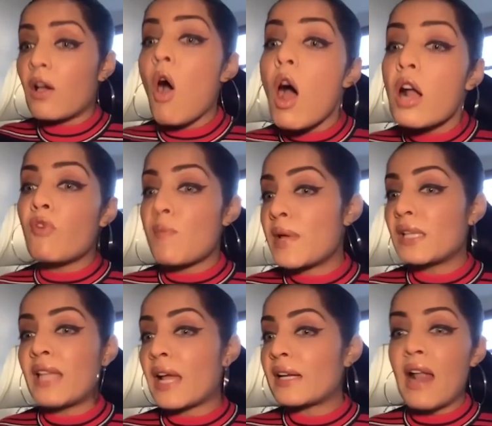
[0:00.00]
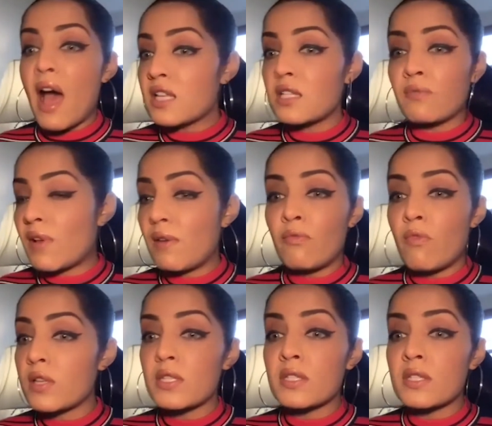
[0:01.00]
god forbid that last film was